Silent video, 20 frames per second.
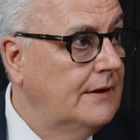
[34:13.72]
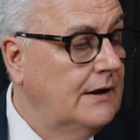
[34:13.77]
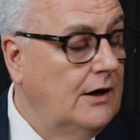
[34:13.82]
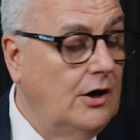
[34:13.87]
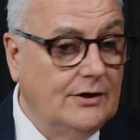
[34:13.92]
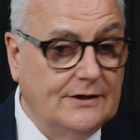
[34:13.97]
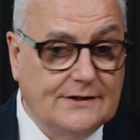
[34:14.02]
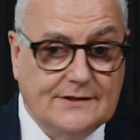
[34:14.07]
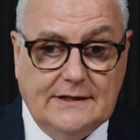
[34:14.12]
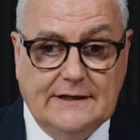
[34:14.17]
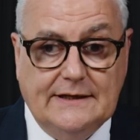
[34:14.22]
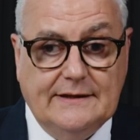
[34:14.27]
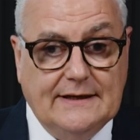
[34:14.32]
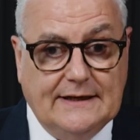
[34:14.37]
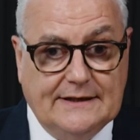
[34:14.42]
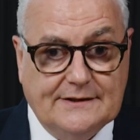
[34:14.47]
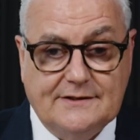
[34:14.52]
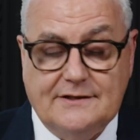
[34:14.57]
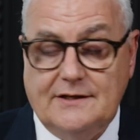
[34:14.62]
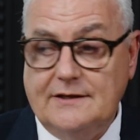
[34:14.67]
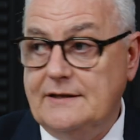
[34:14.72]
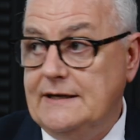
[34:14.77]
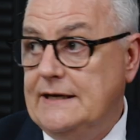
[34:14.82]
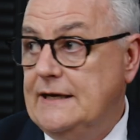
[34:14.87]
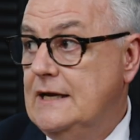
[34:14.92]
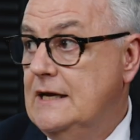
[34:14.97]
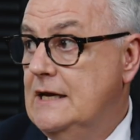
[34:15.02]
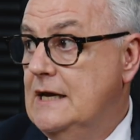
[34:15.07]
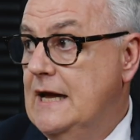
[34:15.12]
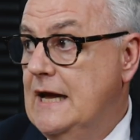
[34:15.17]
Honestly, that's the
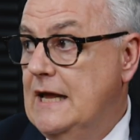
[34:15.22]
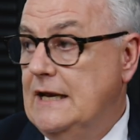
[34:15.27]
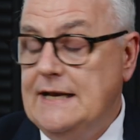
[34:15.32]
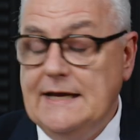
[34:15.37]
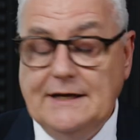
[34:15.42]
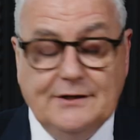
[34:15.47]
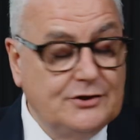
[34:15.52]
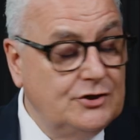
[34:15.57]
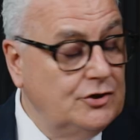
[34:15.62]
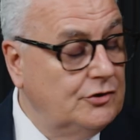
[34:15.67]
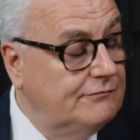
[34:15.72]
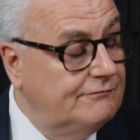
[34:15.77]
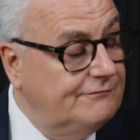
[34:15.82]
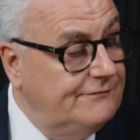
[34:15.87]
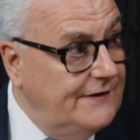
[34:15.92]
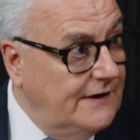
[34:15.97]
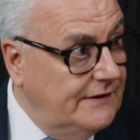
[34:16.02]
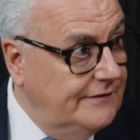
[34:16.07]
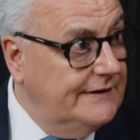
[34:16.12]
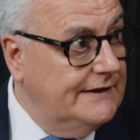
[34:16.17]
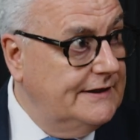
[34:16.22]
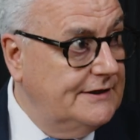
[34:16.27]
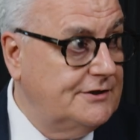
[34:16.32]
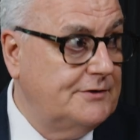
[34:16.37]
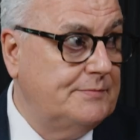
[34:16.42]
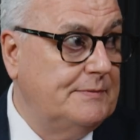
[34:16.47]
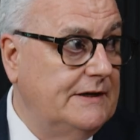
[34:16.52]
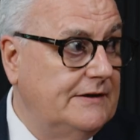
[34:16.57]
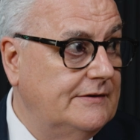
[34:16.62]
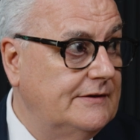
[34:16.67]
thing. Unless you're very
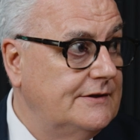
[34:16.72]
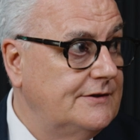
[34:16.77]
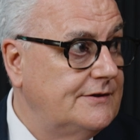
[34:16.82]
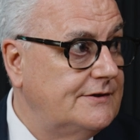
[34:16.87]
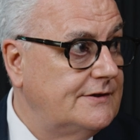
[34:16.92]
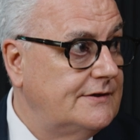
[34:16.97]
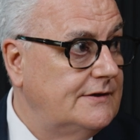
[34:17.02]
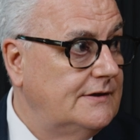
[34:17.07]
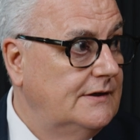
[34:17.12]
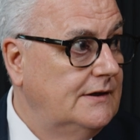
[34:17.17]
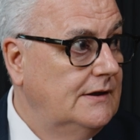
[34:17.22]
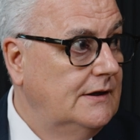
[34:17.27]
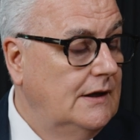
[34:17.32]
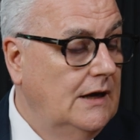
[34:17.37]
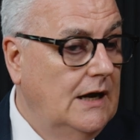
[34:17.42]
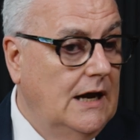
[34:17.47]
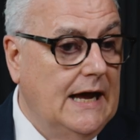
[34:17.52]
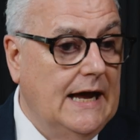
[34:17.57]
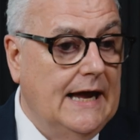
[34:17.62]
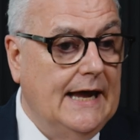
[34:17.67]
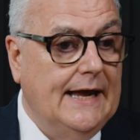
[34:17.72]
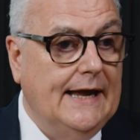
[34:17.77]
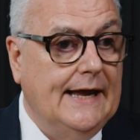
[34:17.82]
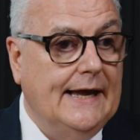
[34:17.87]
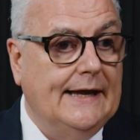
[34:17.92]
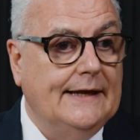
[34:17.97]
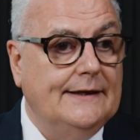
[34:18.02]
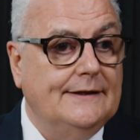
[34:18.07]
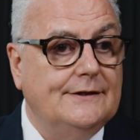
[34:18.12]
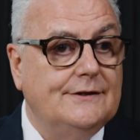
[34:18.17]
experienced
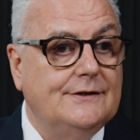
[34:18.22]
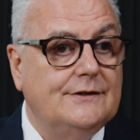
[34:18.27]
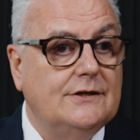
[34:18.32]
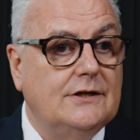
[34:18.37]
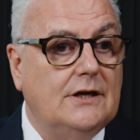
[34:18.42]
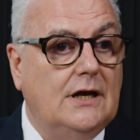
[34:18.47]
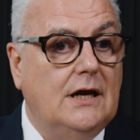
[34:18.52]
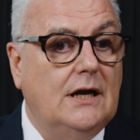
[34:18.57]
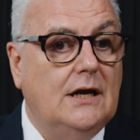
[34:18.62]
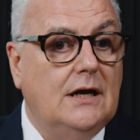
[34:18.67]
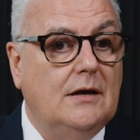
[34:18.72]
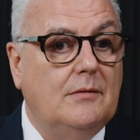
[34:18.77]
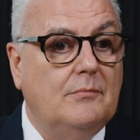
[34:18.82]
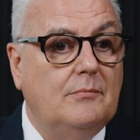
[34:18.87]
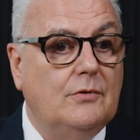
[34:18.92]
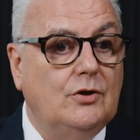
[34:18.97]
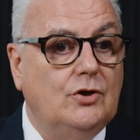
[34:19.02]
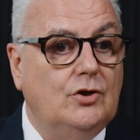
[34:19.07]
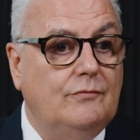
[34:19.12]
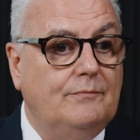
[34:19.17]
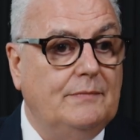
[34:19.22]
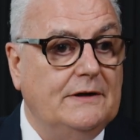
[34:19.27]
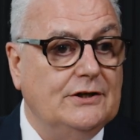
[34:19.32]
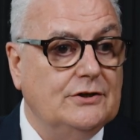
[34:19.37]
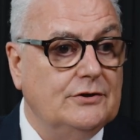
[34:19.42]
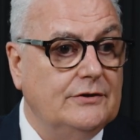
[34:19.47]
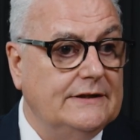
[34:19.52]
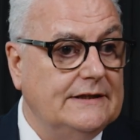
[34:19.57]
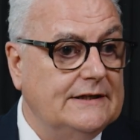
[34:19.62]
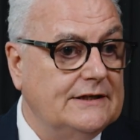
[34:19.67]
and you've been
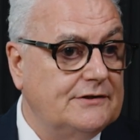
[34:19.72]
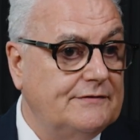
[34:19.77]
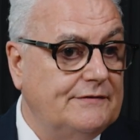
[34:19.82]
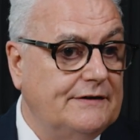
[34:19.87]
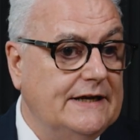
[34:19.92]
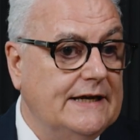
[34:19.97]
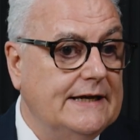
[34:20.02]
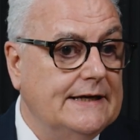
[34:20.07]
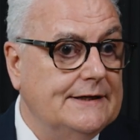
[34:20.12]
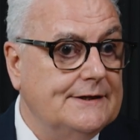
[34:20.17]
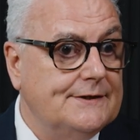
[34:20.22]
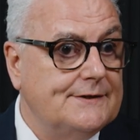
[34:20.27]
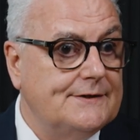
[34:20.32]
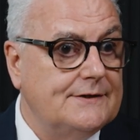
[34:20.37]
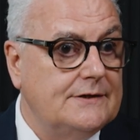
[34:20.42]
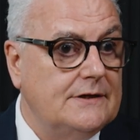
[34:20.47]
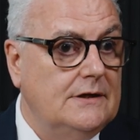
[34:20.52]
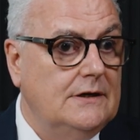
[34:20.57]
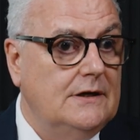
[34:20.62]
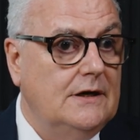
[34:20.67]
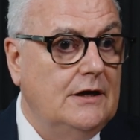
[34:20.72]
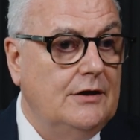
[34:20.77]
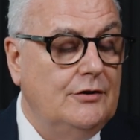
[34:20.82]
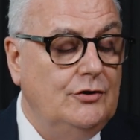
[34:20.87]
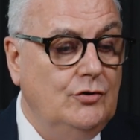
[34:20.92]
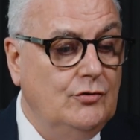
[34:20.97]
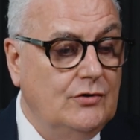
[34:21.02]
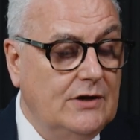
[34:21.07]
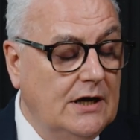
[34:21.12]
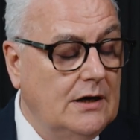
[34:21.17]
doing this for years,
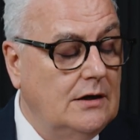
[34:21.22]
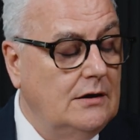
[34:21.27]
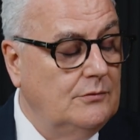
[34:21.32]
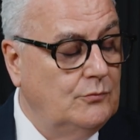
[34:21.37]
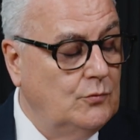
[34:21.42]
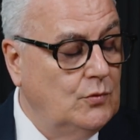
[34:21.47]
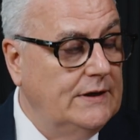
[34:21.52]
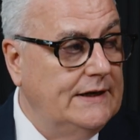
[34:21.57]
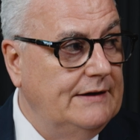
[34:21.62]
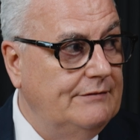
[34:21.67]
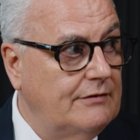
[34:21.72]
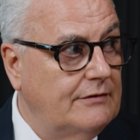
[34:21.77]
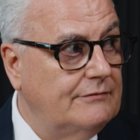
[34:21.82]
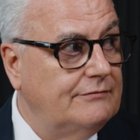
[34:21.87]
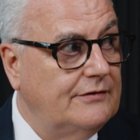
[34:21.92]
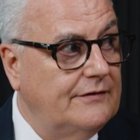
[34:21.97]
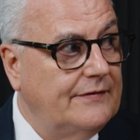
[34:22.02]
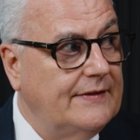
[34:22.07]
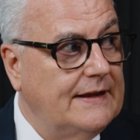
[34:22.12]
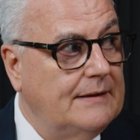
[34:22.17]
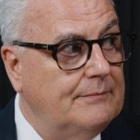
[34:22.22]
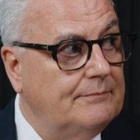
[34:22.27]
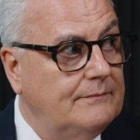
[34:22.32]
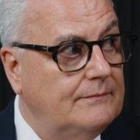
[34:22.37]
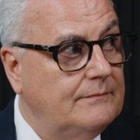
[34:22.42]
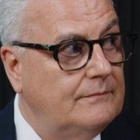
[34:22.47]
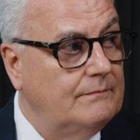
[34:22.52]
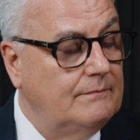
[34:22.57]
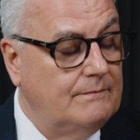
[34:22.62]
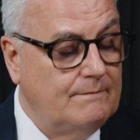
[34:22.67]
you can't waver from that
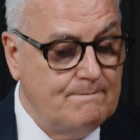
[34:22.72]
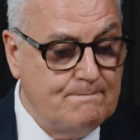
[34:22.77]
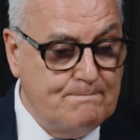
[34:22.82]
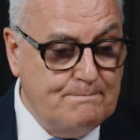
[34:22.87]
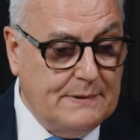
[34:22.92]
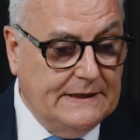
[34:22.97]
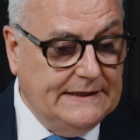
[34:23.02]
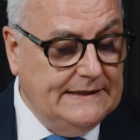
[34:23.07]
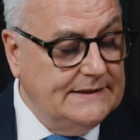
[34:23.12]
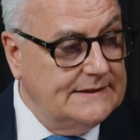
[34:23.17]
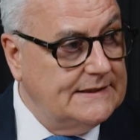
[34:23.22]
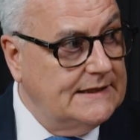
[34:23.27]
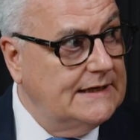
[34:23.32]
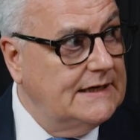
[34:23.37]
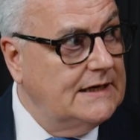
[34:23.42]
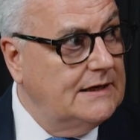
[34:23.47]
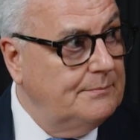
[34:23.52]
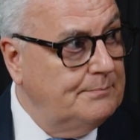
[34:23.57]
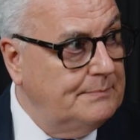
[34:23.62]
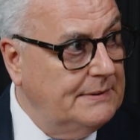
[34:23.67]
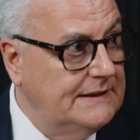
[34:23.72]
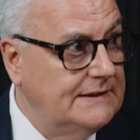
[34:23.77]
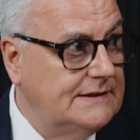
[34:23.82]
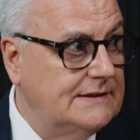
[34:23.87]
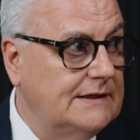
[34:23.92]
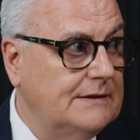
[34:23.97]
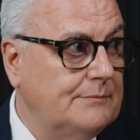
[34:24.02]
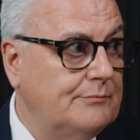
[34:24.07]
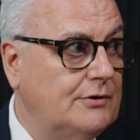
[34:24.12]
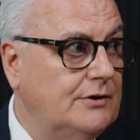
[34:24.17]

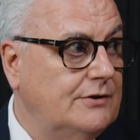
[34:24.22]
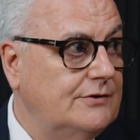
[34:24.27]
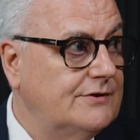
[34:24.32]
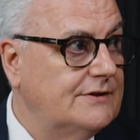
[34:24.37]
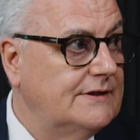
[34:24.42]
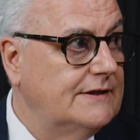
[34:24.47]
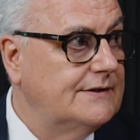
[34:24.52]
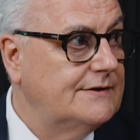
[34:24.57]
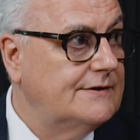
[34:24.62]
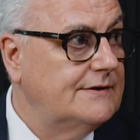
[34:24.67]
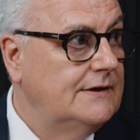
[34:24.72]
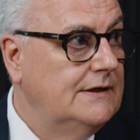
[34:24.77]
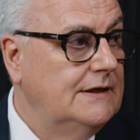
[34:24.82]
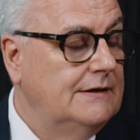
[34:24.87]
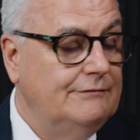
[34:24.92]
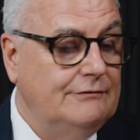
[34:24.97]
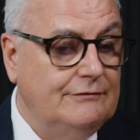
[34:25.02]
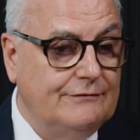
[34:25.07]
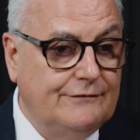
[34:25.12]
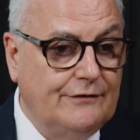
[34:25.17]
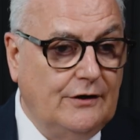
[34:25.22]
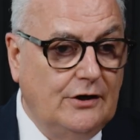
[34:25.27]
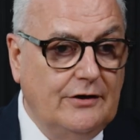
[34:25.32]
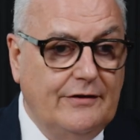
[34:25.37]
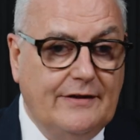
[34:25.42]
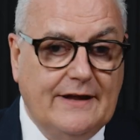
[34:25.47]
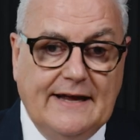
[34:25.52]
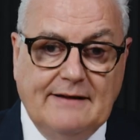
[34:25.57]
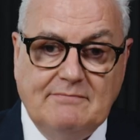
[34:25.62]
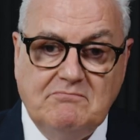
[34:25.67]
basic process. Follow
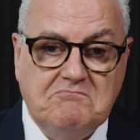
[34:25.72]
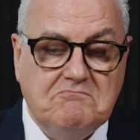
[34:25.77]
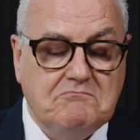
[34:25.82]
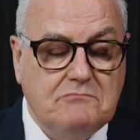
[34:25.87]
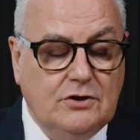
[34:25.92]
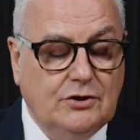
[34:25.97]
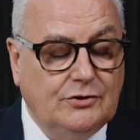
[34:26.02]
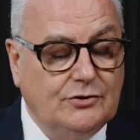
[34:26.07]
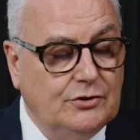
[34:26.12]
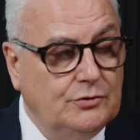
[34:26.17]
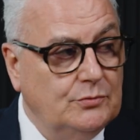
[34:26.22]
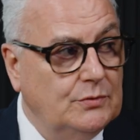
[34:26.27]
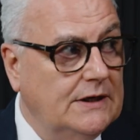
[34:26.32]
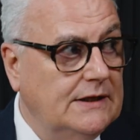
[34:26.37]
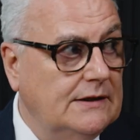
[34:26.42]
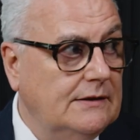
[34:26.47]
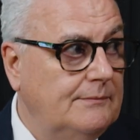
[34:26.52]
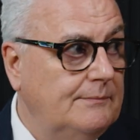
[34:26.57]
that, you'll do well.